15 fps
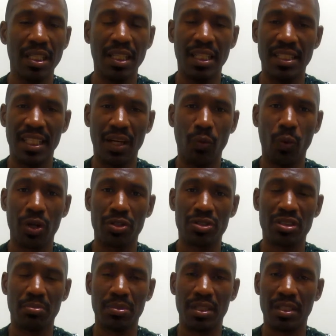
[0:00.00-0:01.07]
And then what are
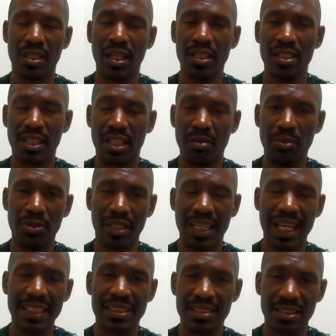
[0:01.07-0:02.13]
some of the
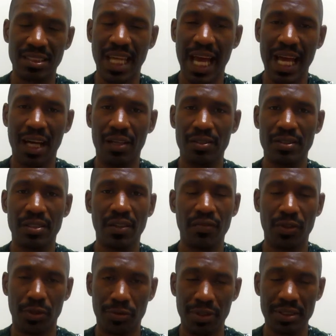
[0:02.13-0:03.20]
communication styles
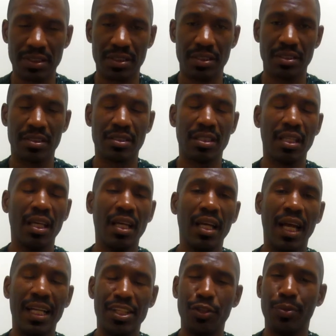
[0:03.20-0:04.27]
for Christians?
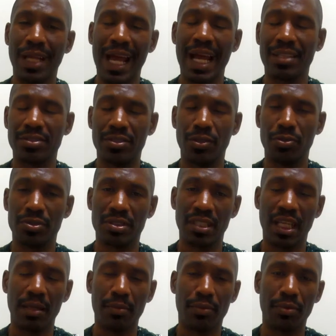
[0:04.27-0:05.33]
And you would answer those
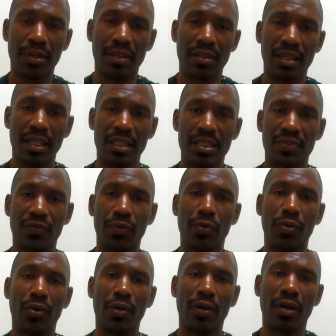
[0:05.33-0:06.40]
same 3 things
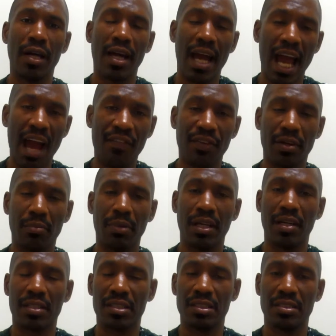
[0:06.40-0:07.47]
for African
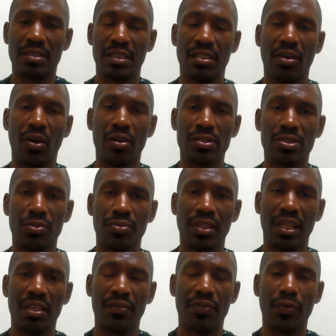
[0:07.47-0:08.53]
Americans and also
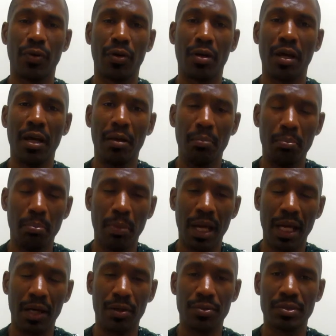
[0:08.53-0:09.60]
then for
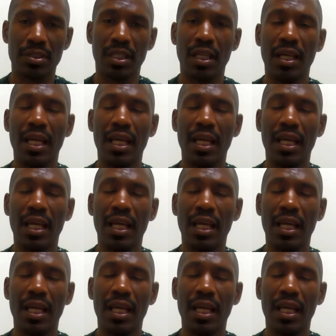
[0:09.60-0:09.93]
males.